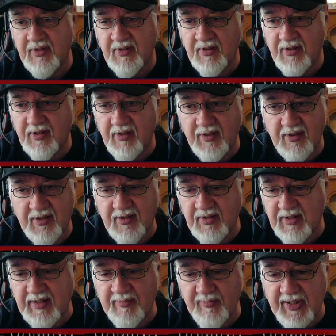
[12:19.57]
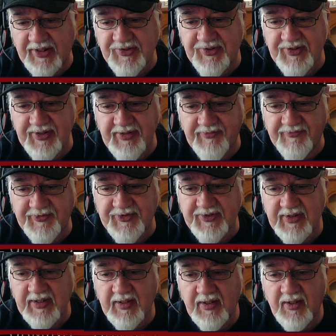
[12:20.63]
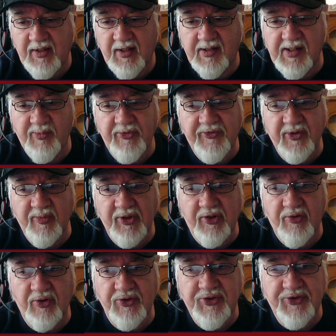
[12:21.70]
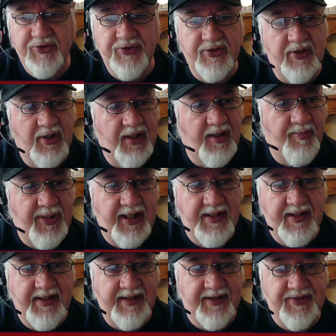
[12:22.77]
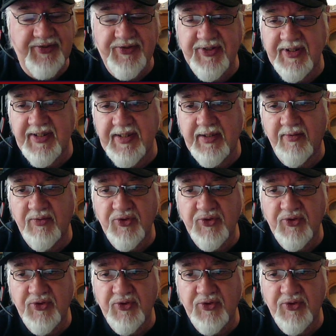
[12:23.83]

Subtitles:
Our mastiffs, and then we've come across Appendix D,